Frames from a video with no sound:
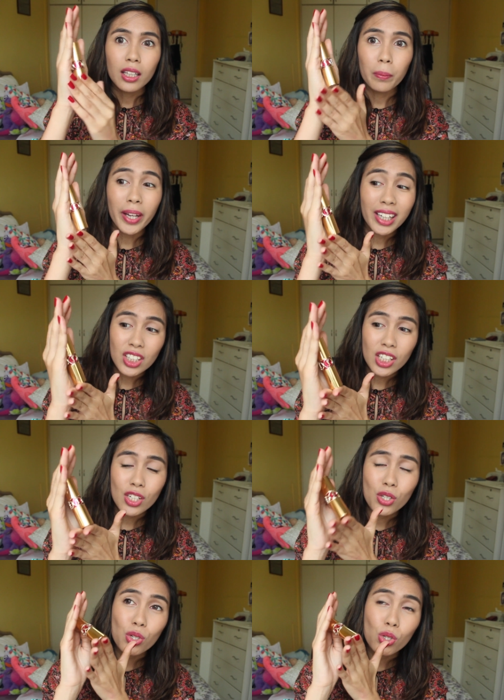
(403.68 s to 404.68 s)
The packaging
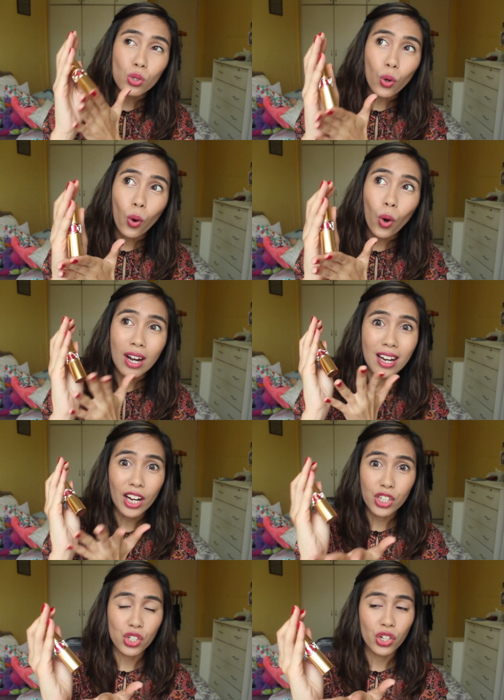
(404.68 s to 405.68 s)
is so
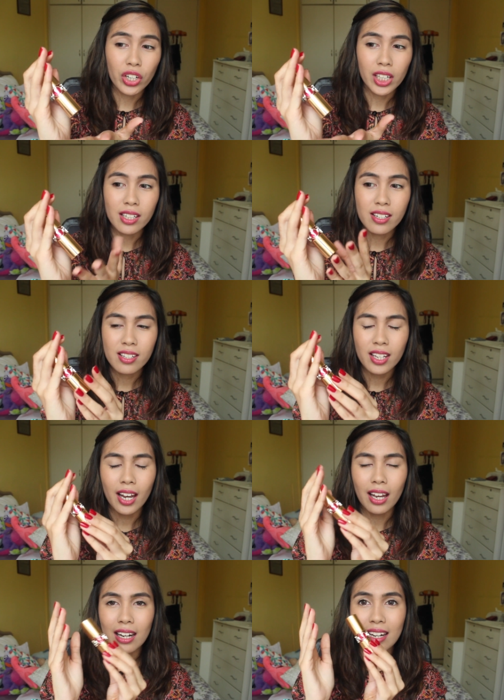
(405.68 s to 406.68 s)
luxurious
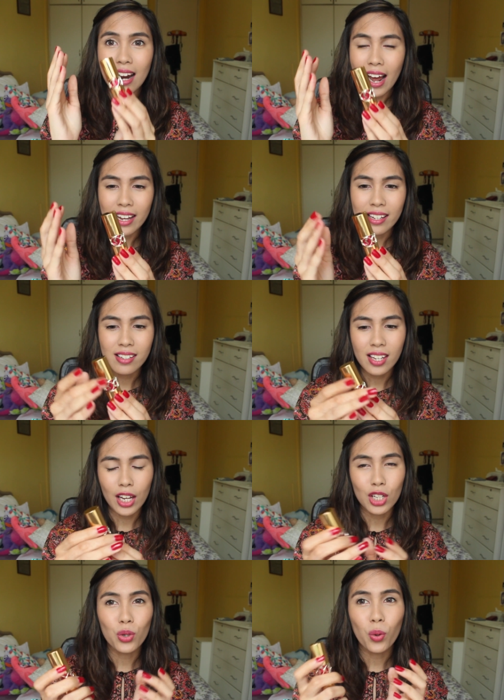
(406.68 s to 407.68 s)
and nice.
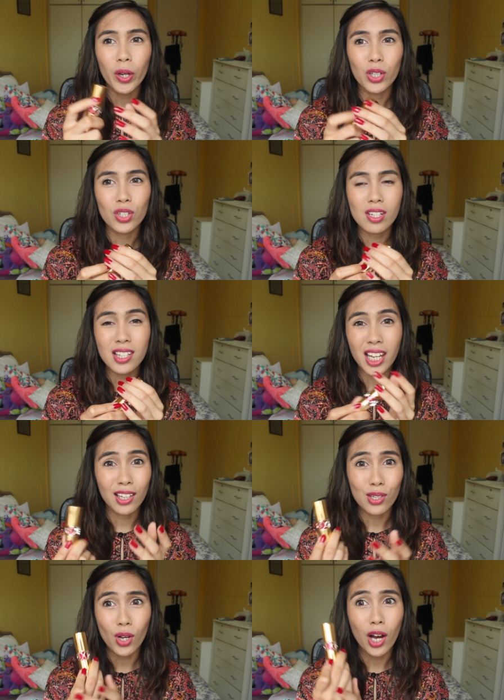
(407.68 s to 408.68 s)
And you know, when you just take
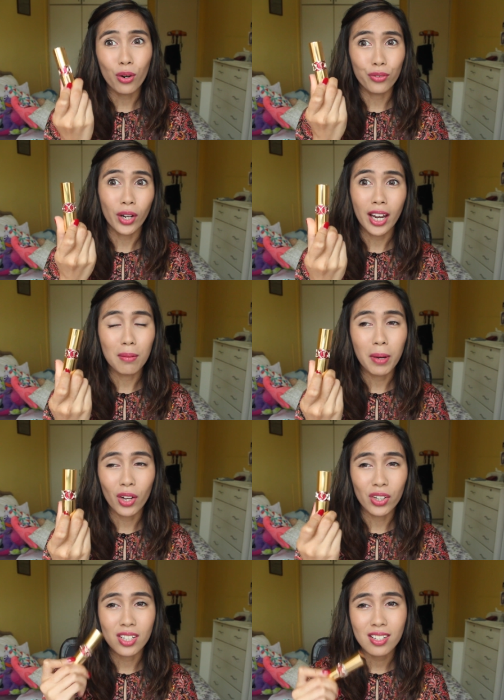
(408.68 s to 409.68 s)
this out of your handbag,
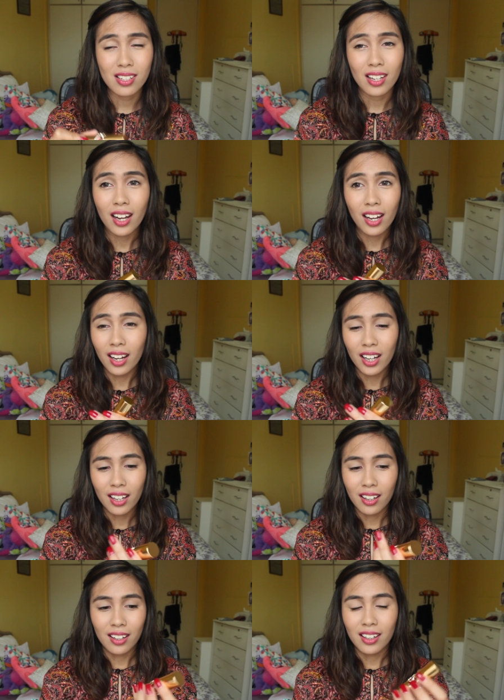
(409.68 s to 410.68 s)
you're just...
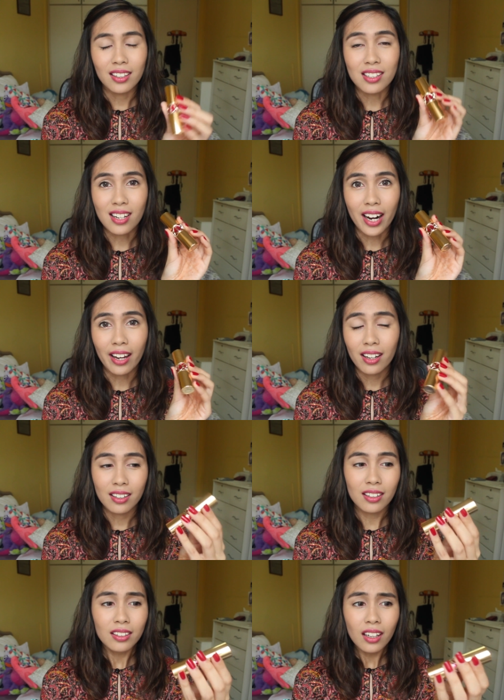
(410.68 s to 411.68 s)
It's like...
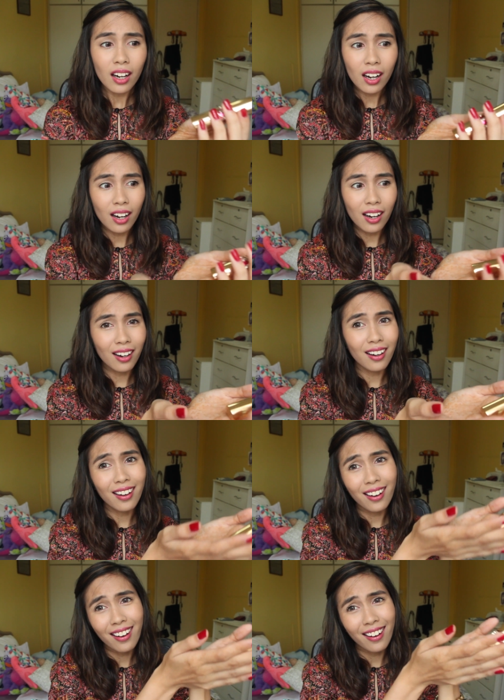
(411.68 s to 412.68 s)
Ah.